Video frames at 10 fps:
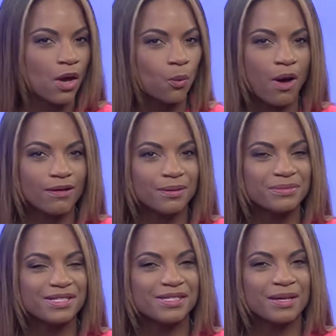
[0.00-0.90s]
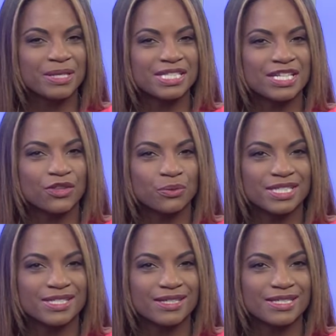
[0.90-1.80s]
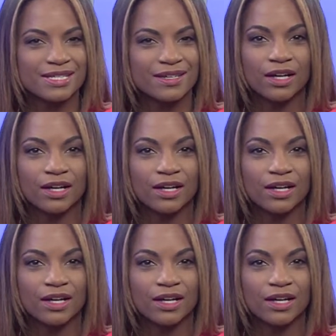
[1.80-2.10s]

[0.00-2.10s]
Welcome to CMSD 360,